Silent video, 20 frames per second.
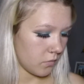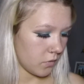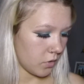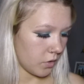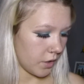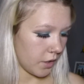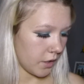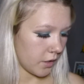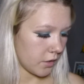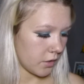
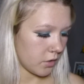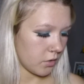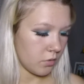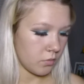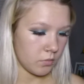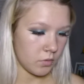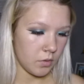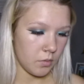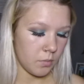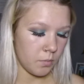Okay,
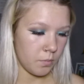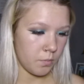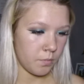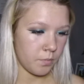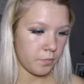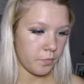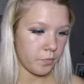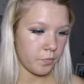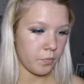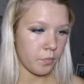so the
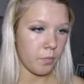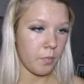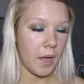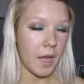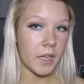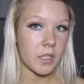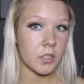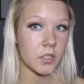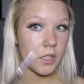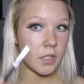
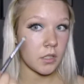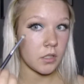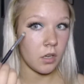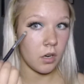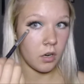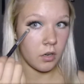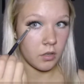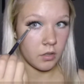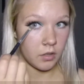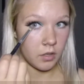matte shades
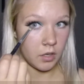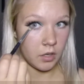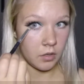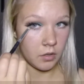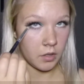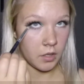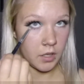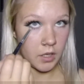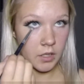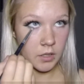aren't
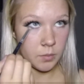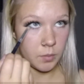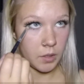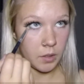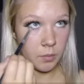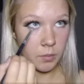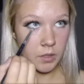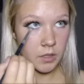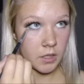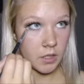nearly as
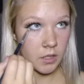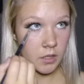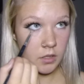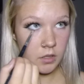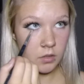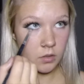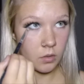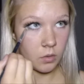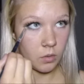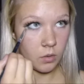pigmented,
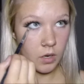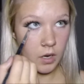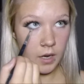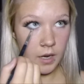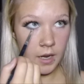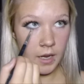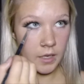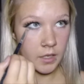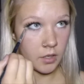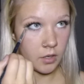so I
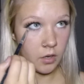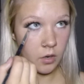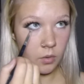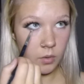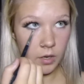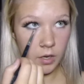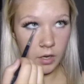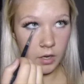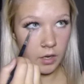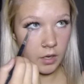had to go
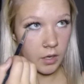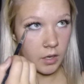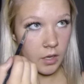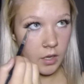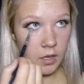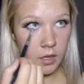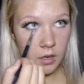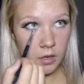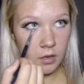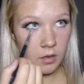in
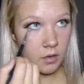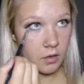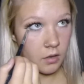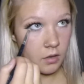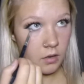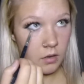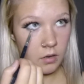again